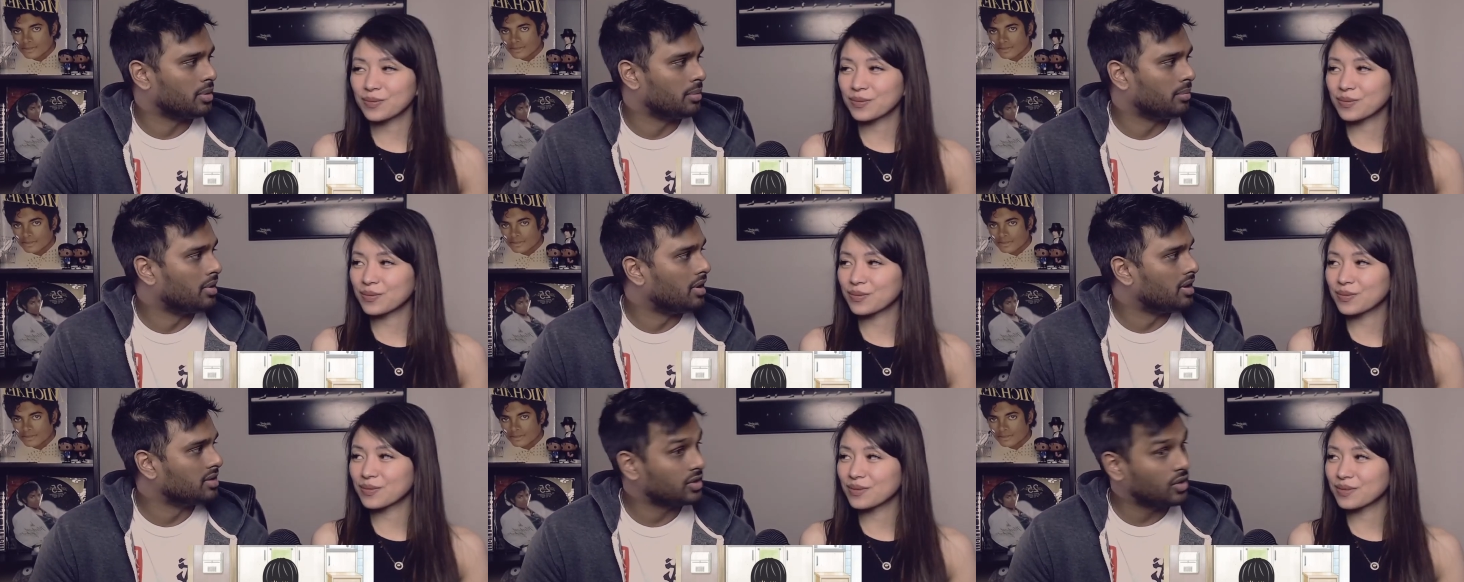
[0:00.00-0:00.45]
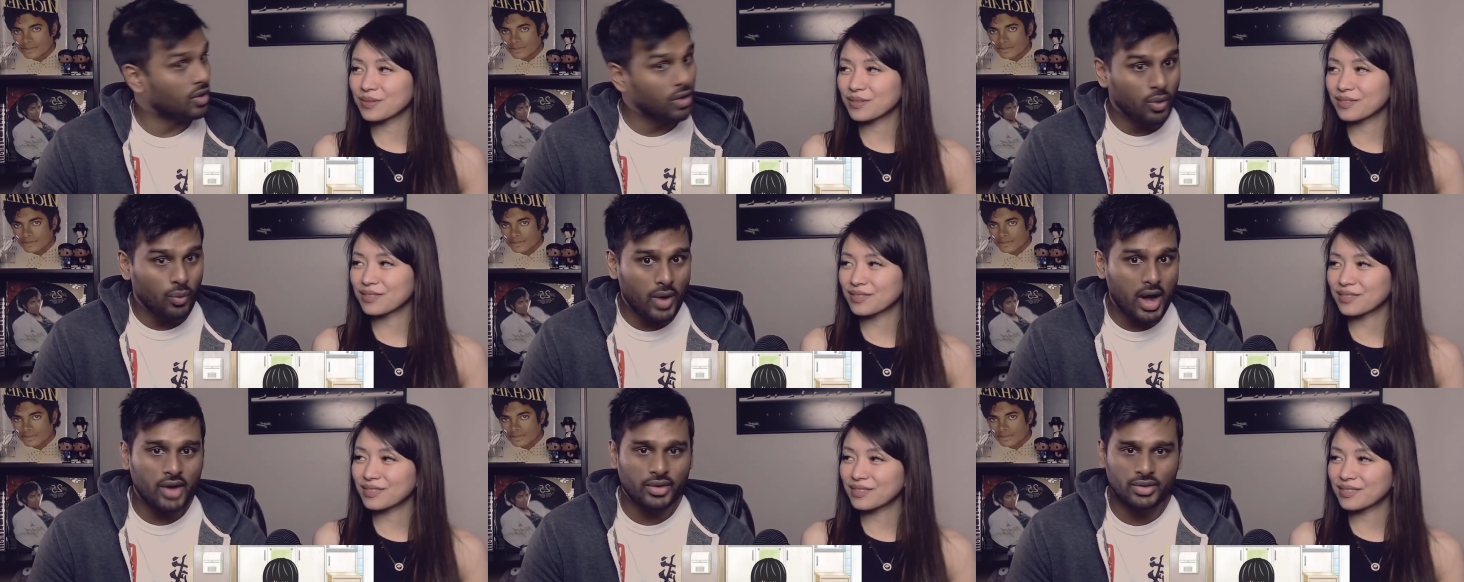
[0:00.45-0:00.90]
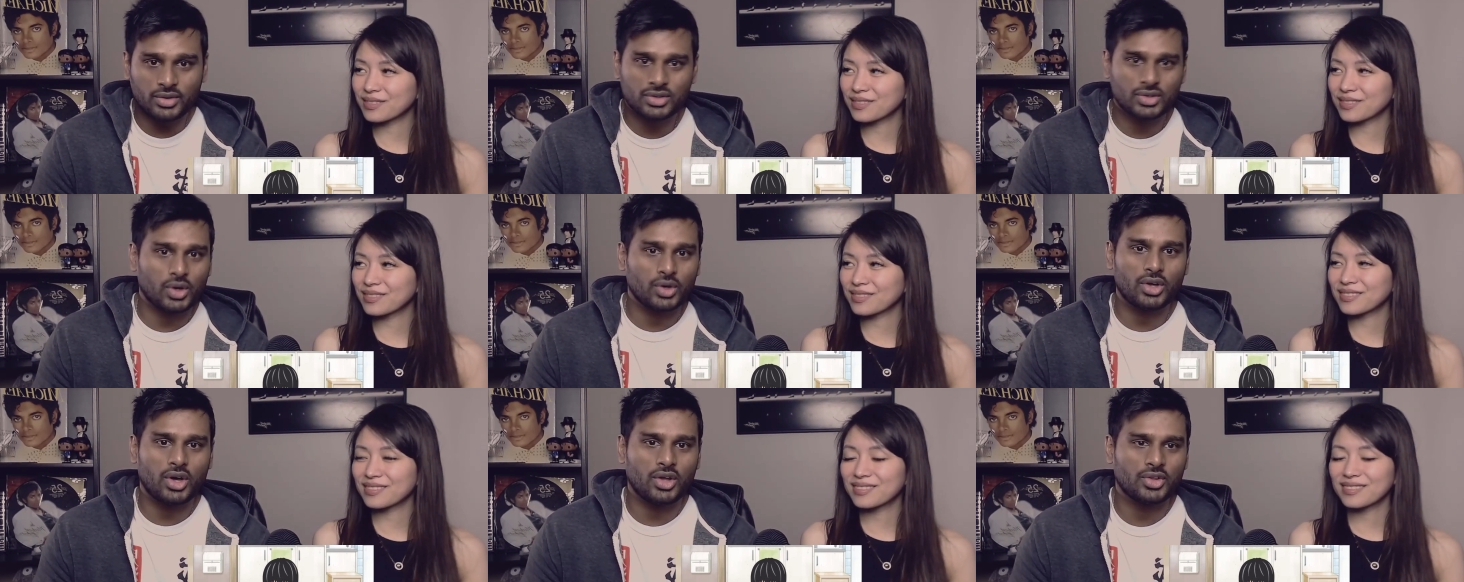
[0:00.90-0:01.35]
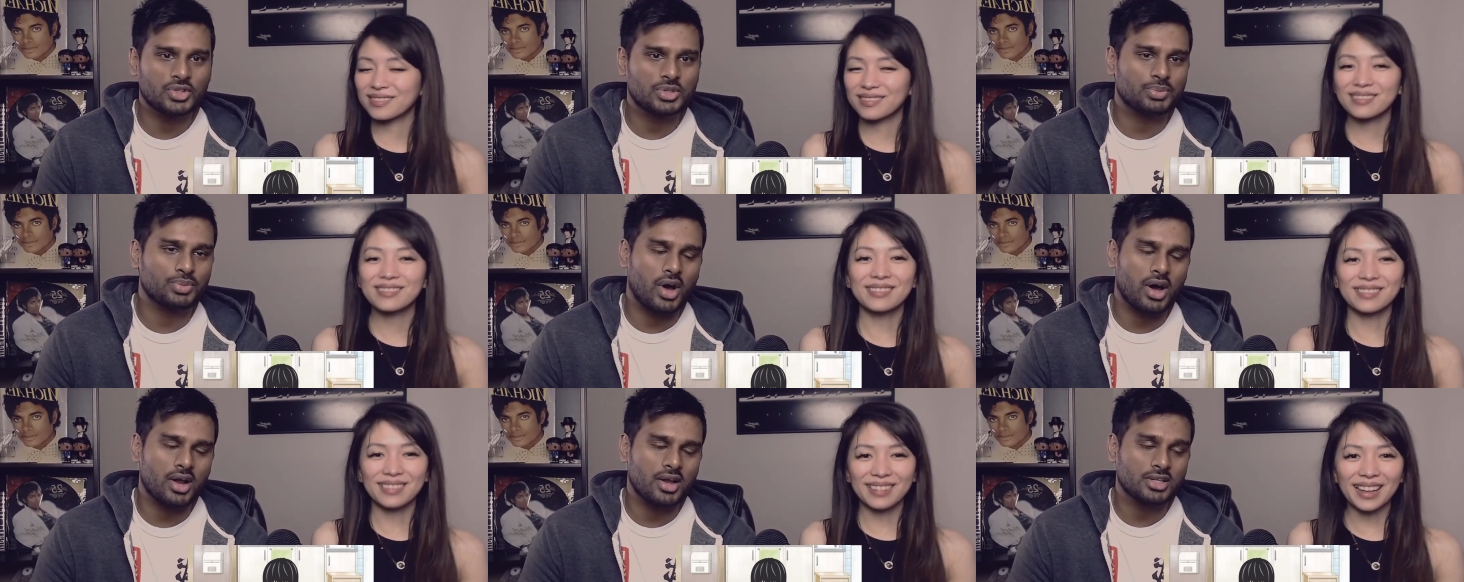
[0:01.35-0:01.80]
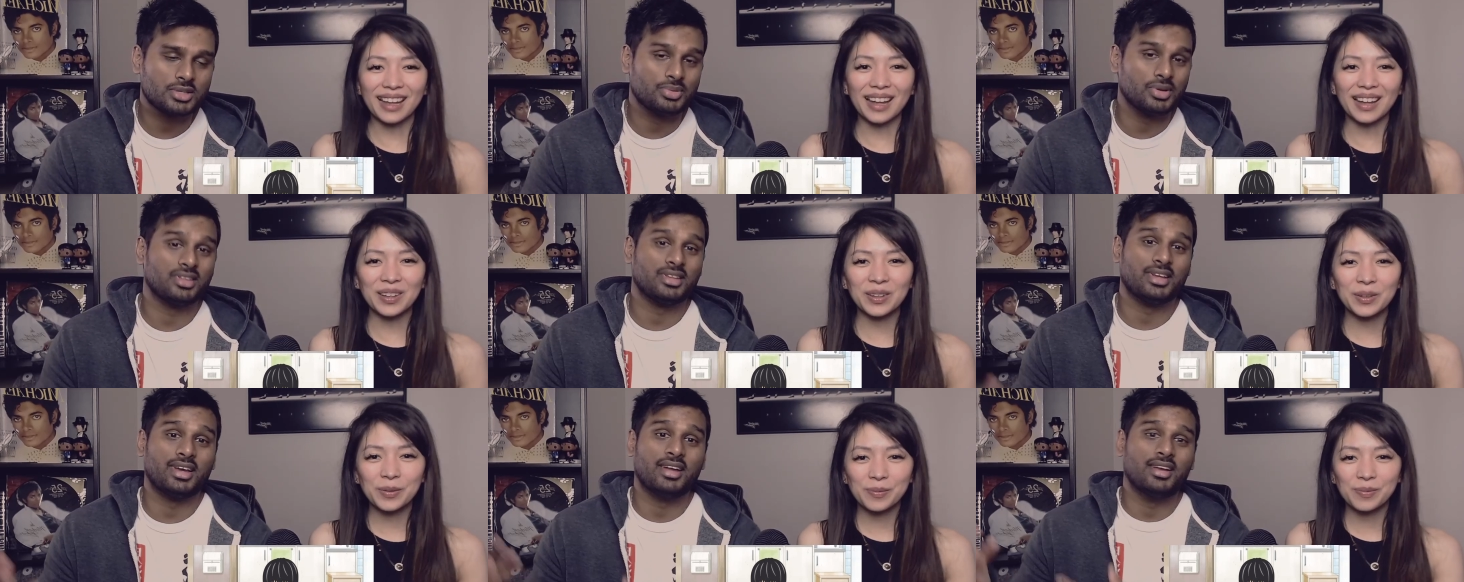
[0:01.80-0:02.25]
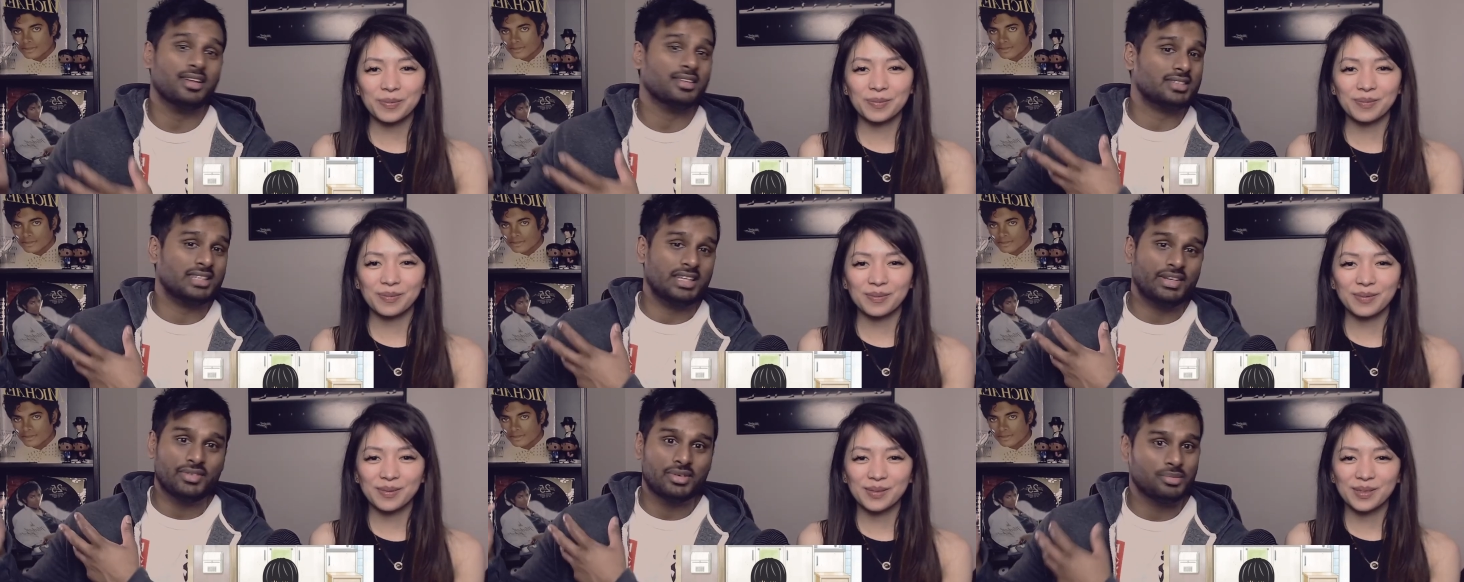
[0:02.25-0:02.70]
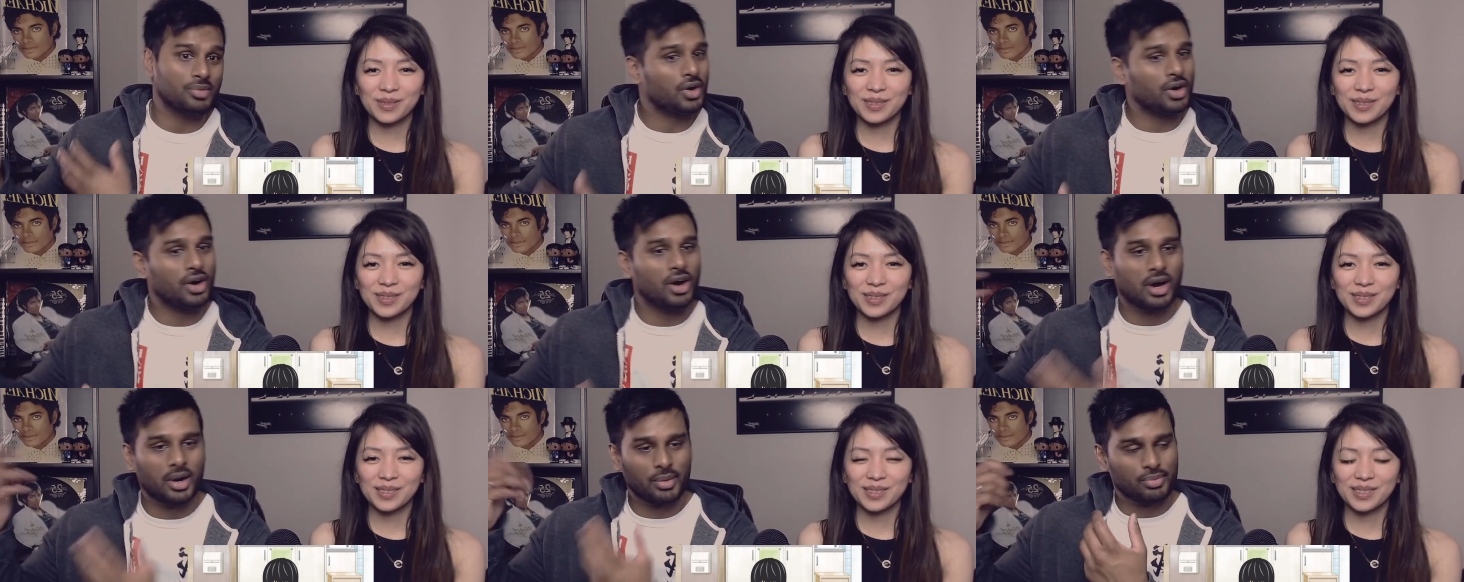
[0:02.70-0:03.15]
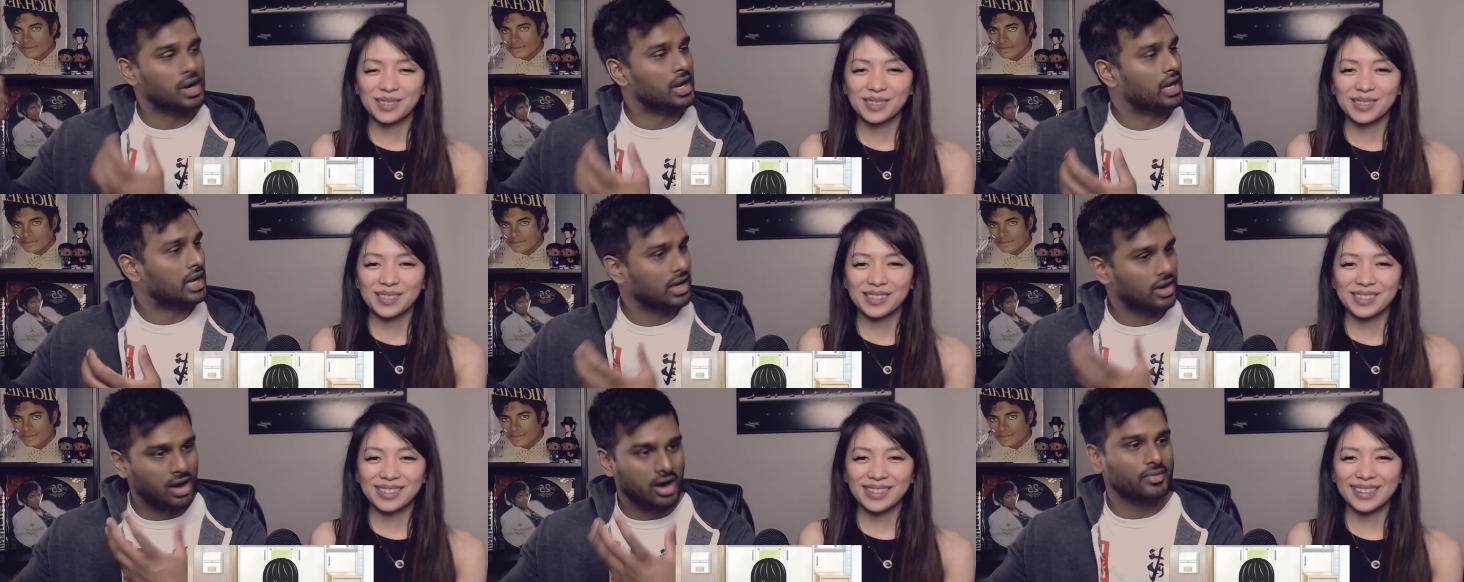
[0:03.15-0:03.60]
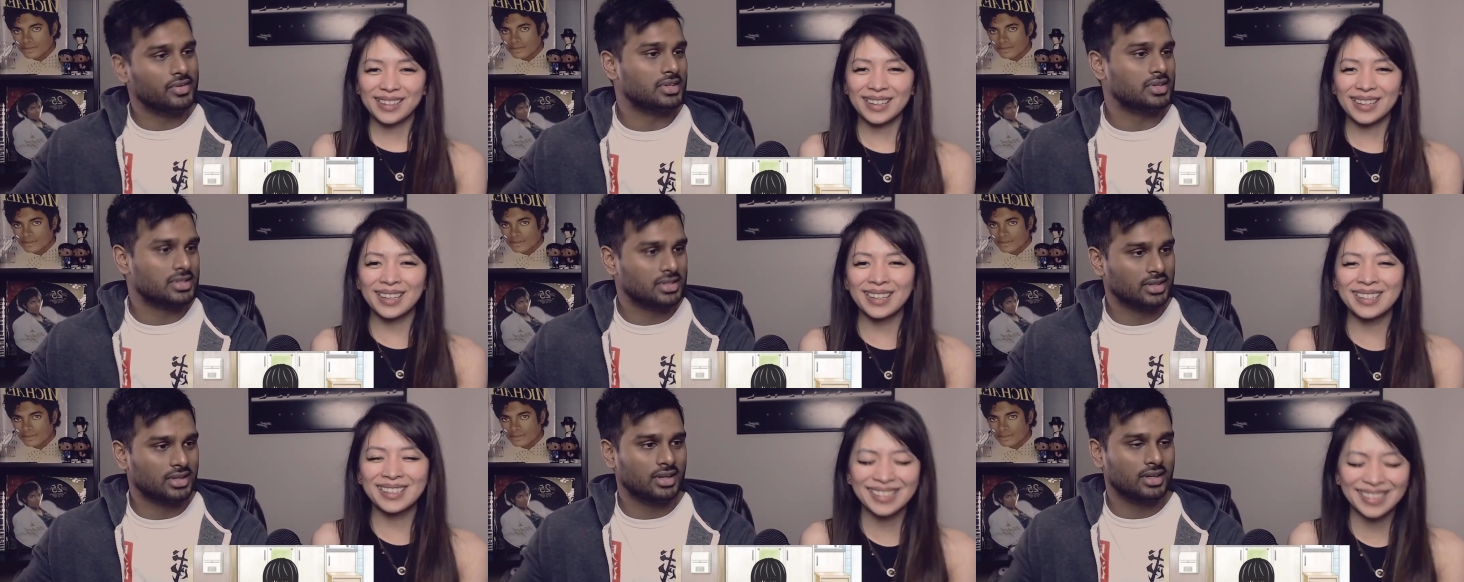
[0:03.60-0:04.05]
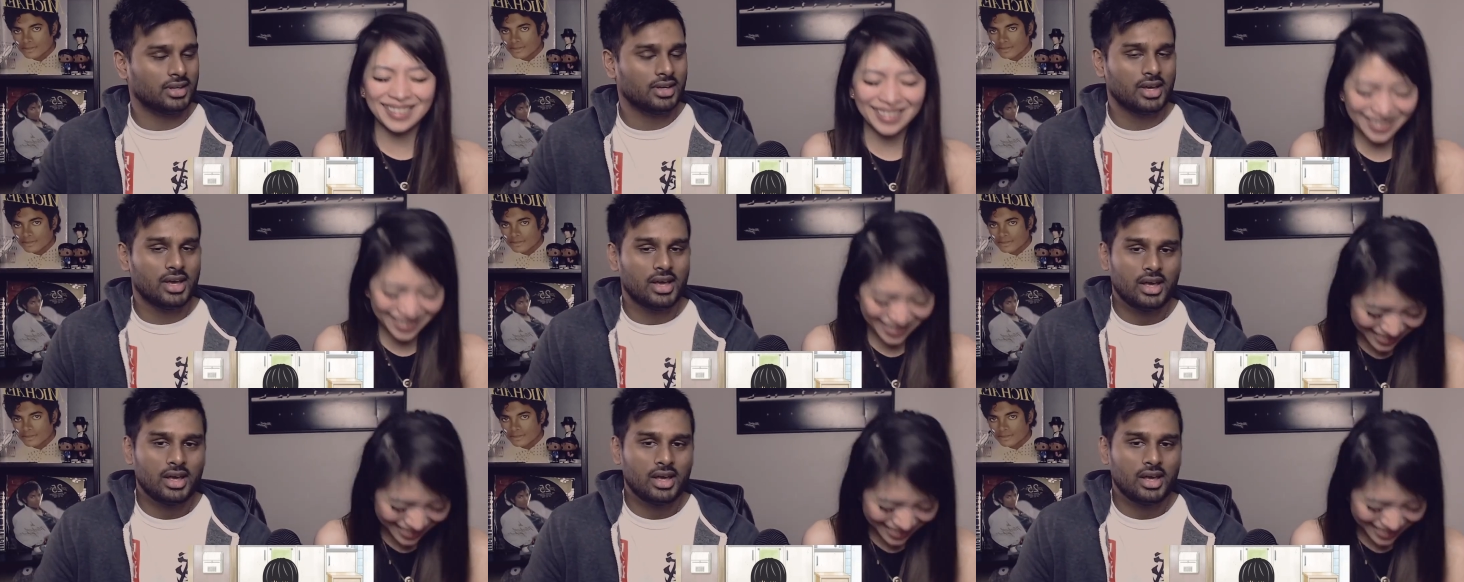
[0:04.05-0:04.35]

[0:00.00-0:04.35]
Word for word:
Speaker 1: her boss, like, oh wow, you sold all this product, yeah. but then it's even more heartbreaking, obviously.